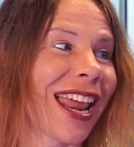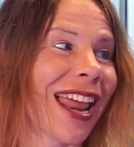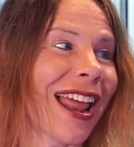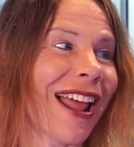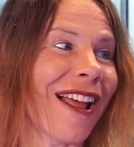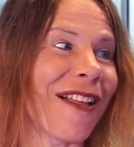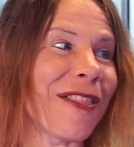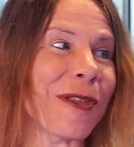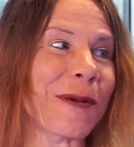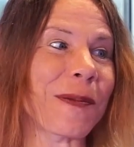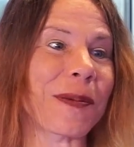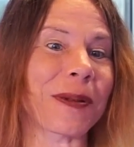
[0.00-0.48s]

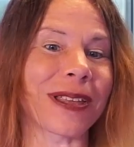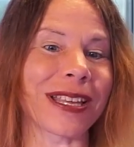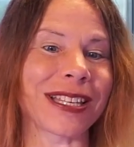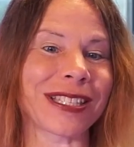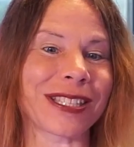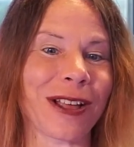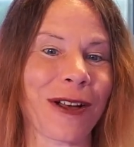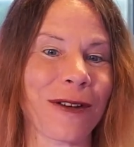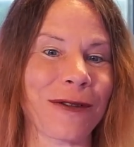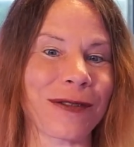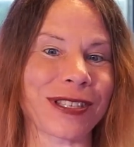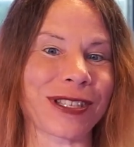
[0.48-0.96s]
And the police
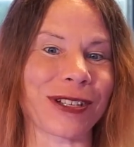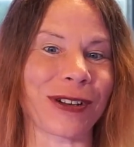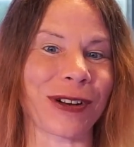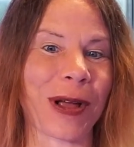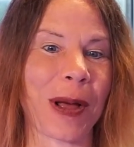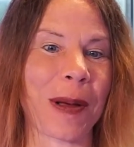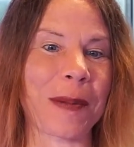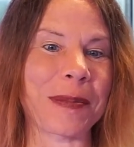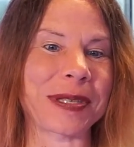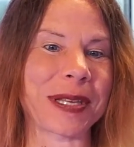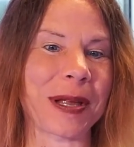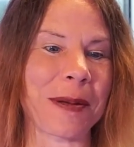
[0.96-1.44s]
officer
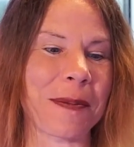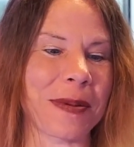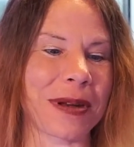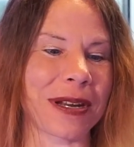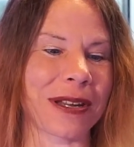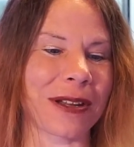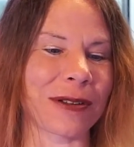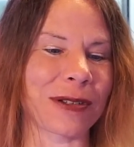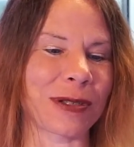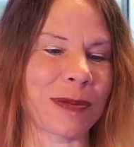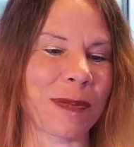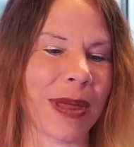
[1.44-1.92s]
comes up and he
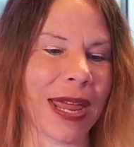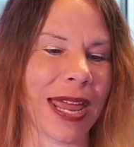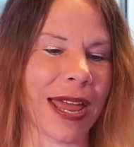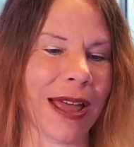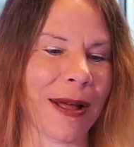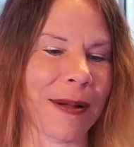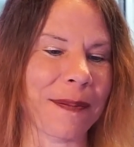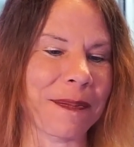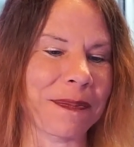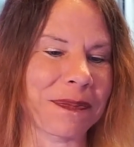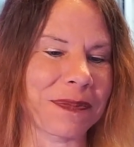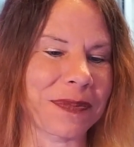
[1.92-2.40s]
goes,
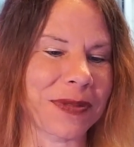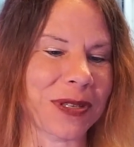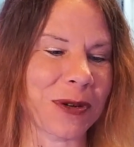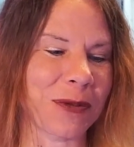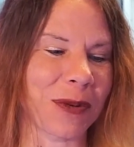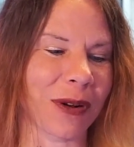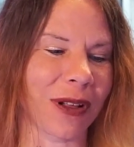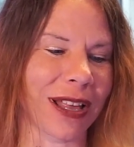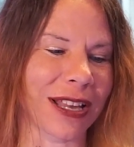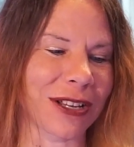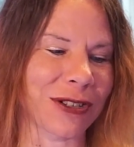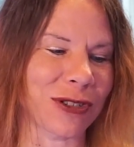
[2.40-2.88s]
Ma'am, do you
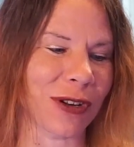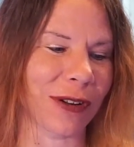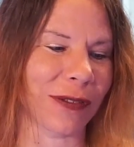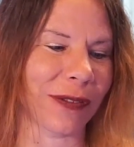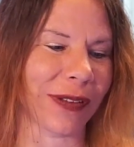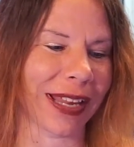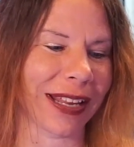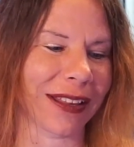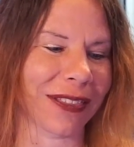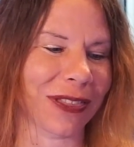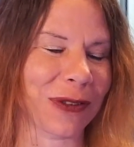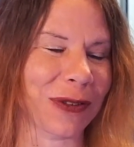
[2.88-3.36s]
realize you have
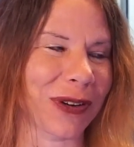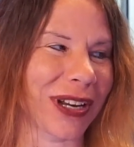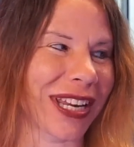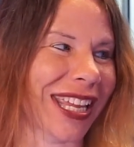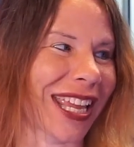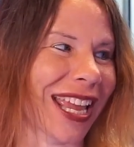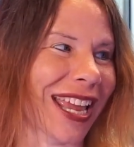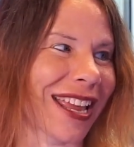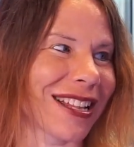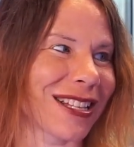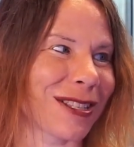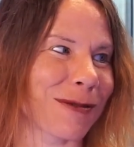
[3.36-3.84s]
like three
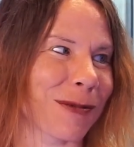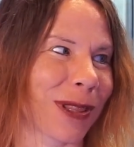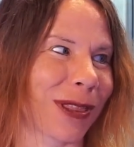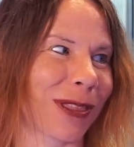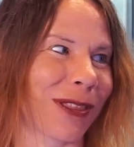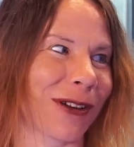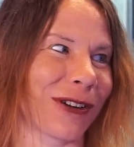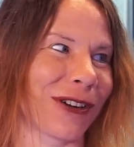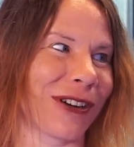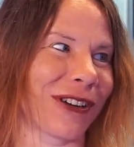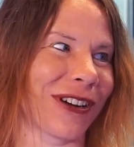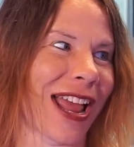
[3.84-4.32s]
kids with
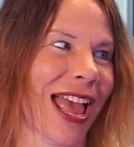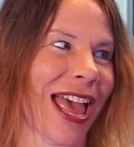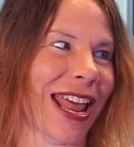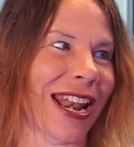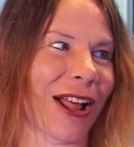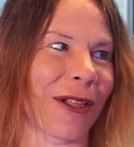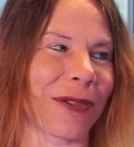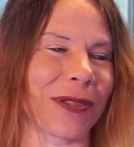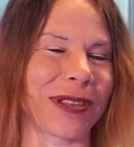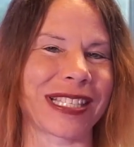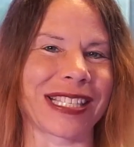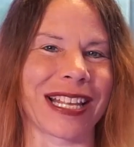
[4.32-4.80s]
their head
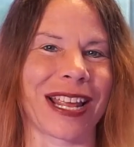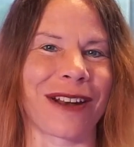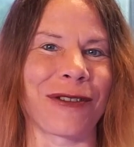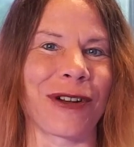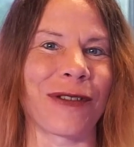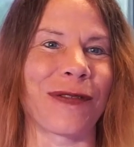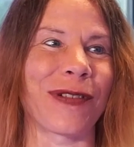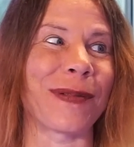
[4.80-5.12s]
out the sunroof?